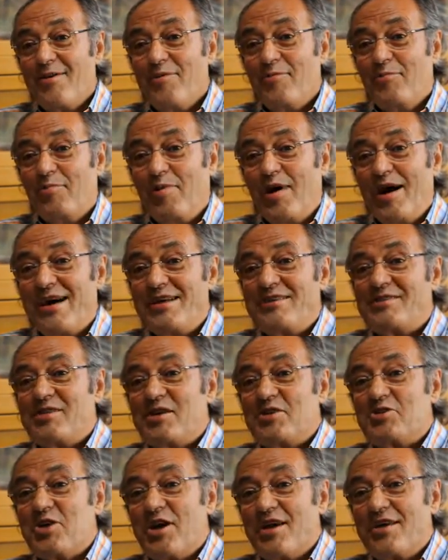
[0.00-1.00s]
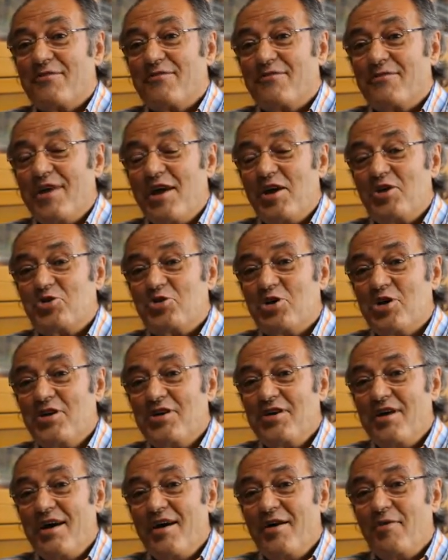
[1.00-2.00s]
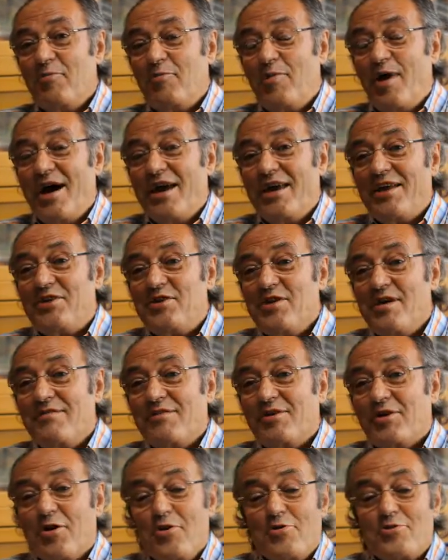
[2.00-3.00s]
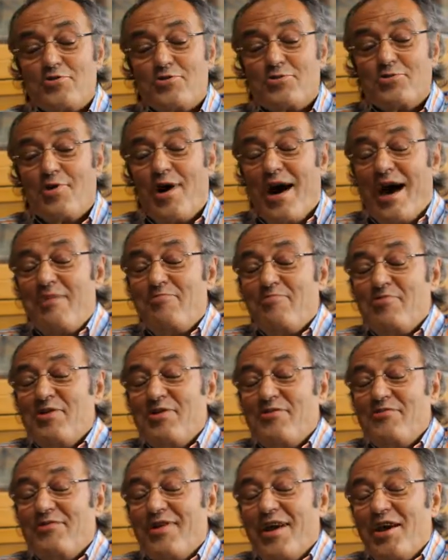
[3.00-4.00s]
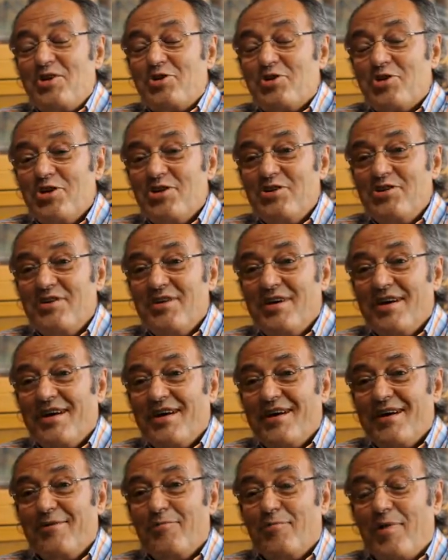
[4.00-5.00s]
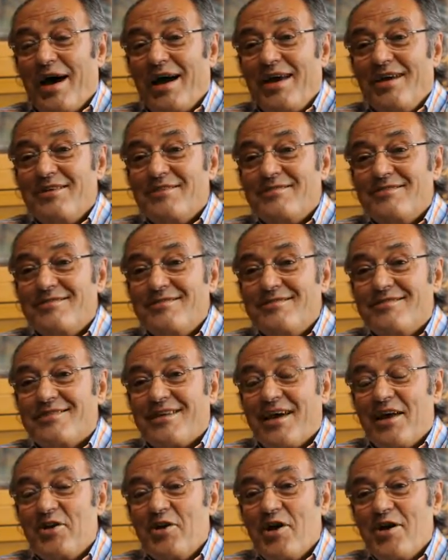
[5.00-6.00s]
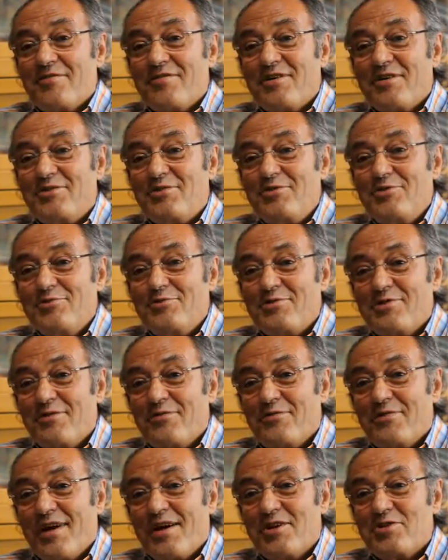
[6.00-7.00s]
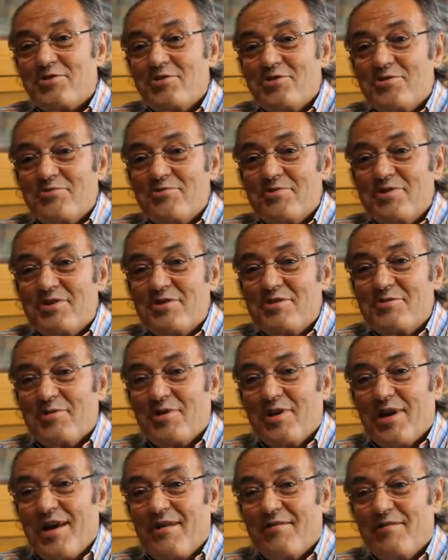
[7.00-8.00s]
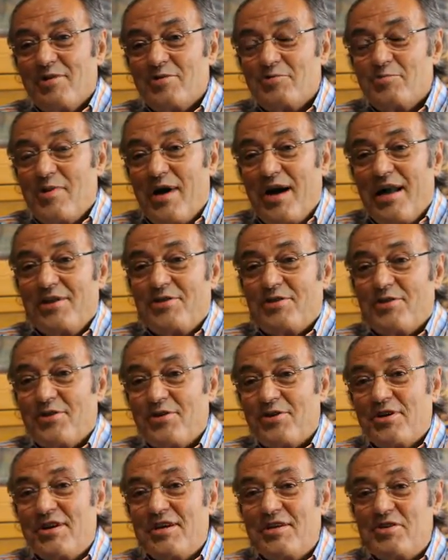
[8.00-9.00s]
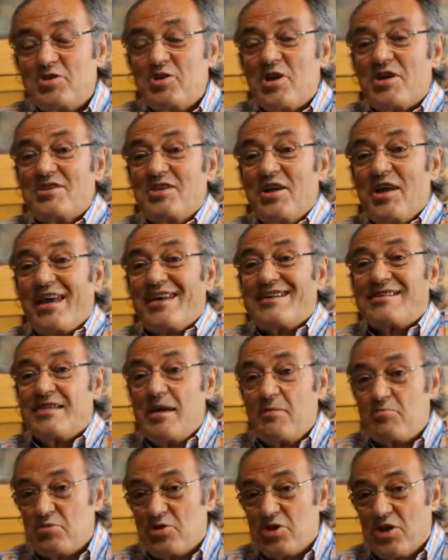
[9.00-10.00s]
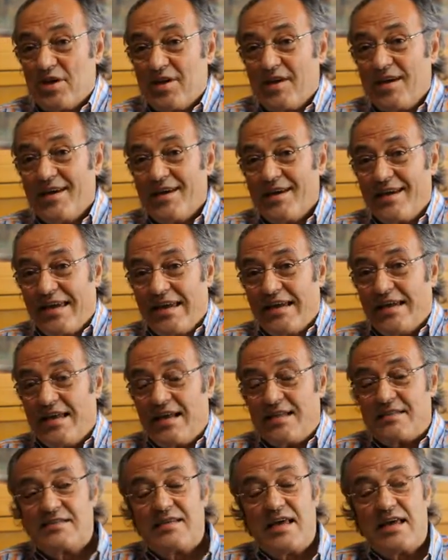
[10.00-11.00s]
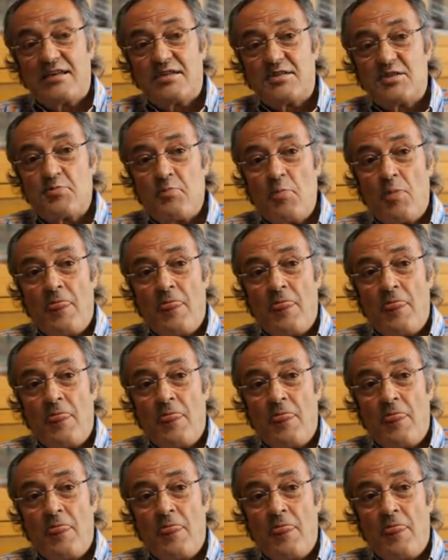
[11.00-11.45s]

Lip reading: Why such high inflation? Why it never goes to hyperinflation? Why it cannot reduce inflation to reasonable levels, while Turkey is such an exception in that sense.